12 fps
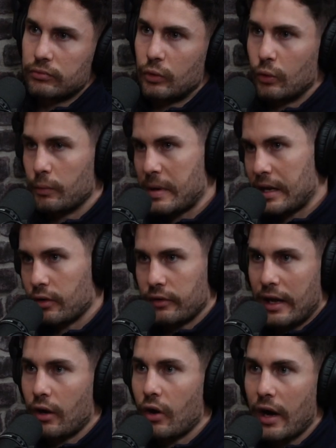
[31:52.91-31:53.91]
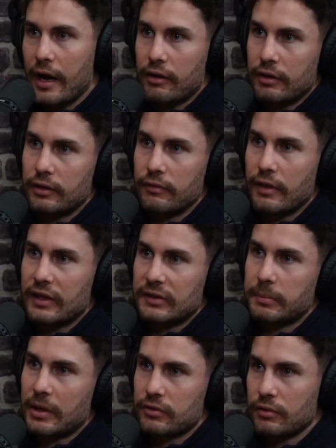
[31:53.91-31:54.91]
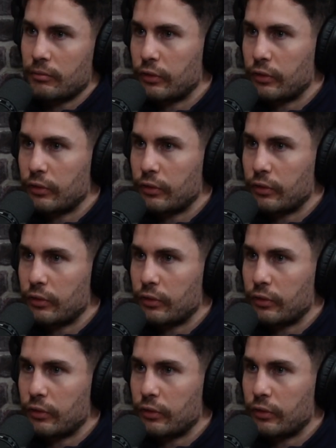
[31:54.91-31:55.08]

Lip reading: or being on that higher end of that spectrum,